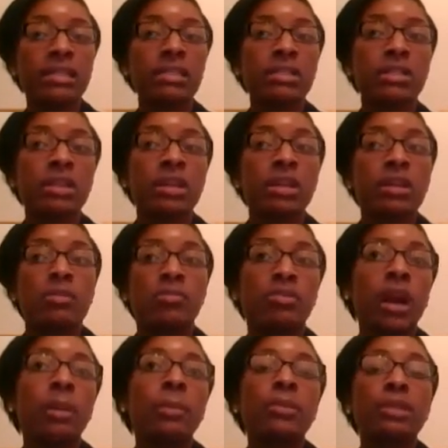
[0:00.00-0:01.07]
and
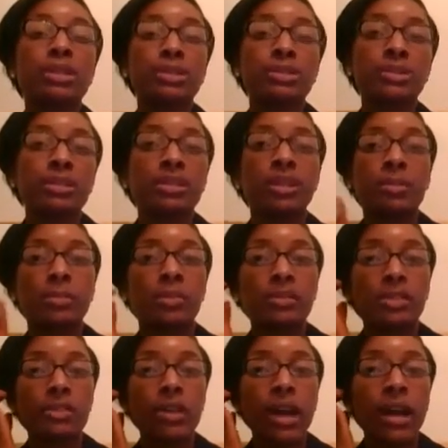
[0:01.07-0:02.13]
properly using their
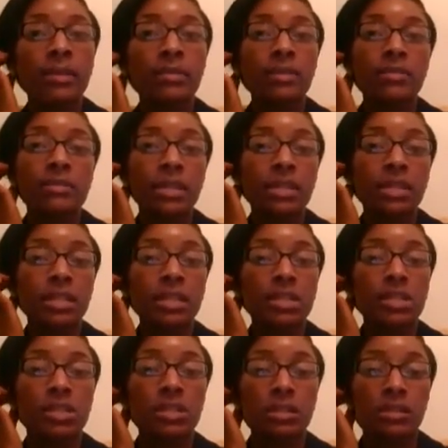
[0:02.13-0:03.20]
prescribed
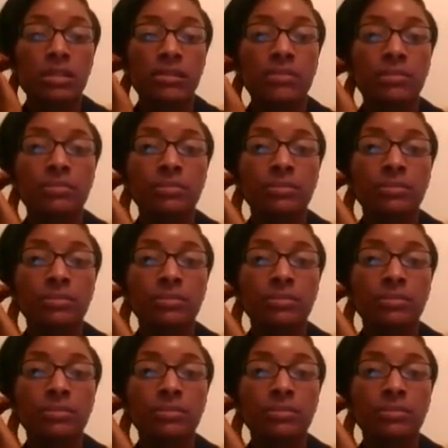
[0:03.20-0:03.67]
medications.